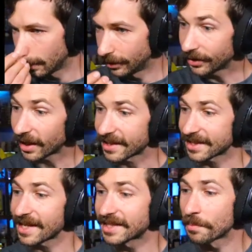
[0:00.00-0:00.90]
You got a
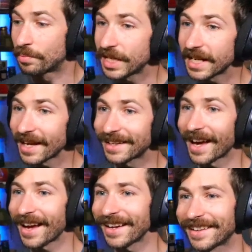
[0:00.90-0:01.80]
slice of B-Day so,
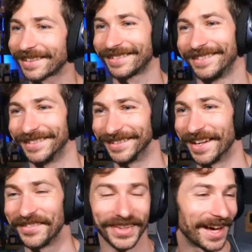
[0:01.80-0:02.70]
cake?
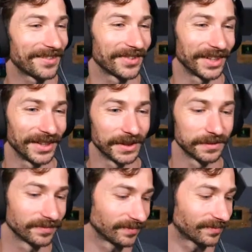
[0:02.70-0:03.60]
love that for you.
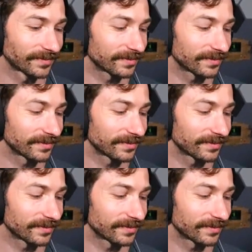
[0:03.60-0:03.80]
I